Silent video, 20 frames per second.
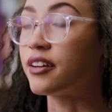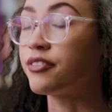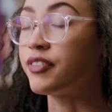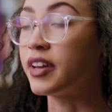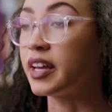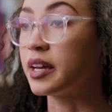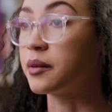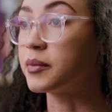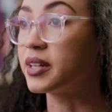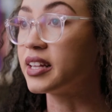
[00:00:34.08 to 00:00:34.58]

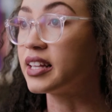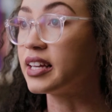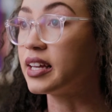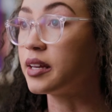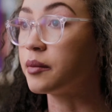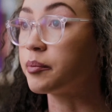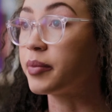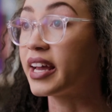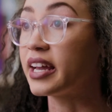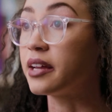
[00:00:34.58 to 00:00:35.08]

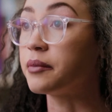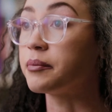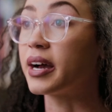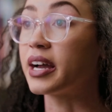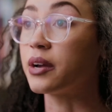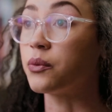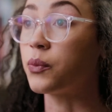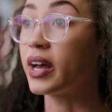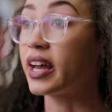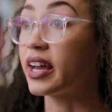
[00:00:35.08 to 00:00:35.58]
family paid
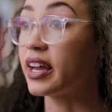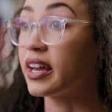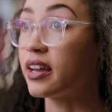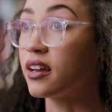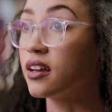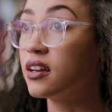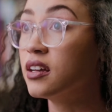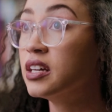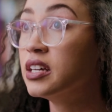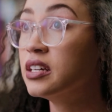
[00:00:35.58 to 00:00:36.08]
my
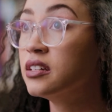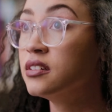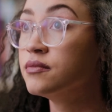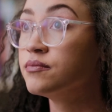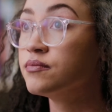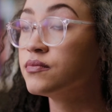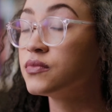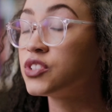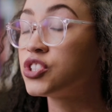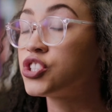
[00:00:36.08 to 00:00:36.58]
way
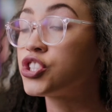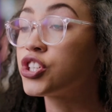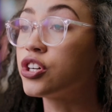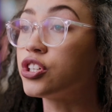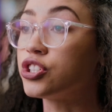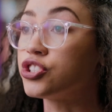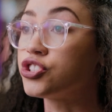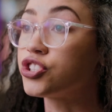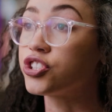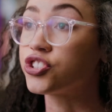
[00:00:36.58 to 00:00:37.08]
to go
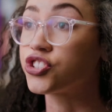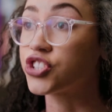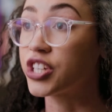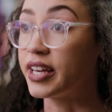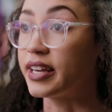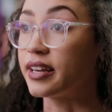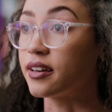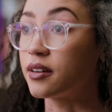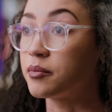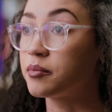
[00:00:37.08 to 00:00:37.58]
to church
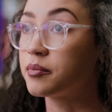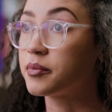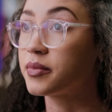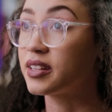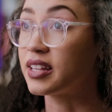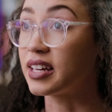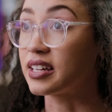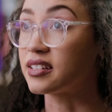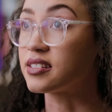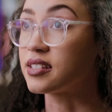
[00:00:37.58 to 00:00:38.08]

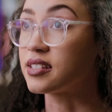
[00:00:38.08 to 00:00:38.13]
camp that